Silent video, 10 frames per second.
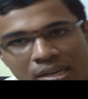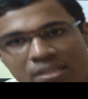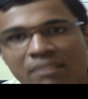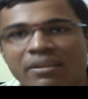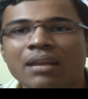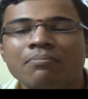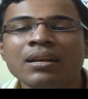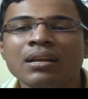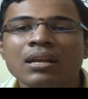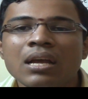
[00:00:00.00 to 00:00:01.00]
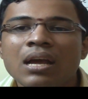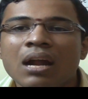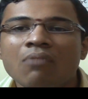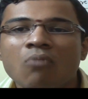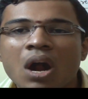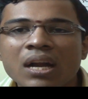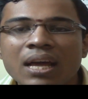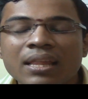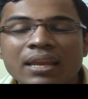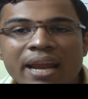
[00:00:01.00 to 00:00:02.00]
mirrors available, and
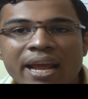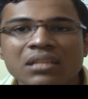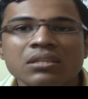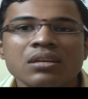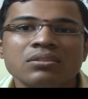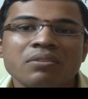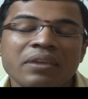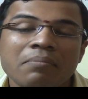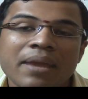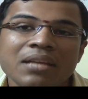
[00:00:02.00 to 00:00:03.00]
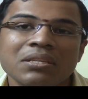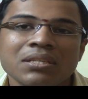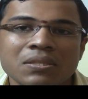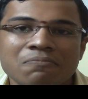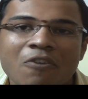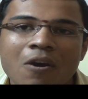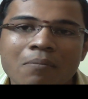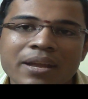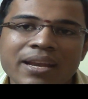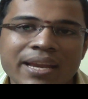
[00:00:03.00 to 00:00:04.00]
what are the natures of images
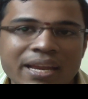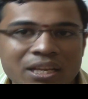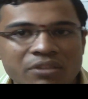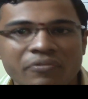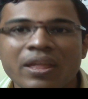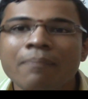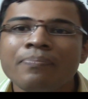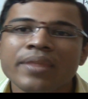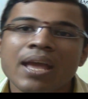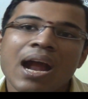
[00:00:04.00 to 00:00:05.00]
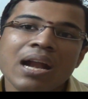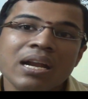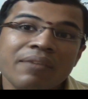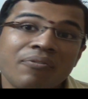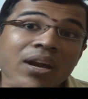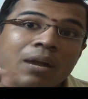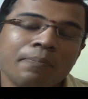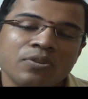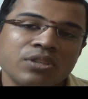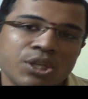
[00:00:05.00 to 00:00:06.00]
formed in each of them at
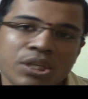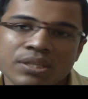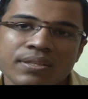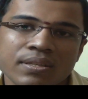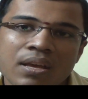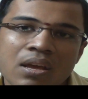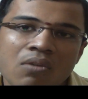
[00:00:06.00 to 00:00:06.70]
different positions.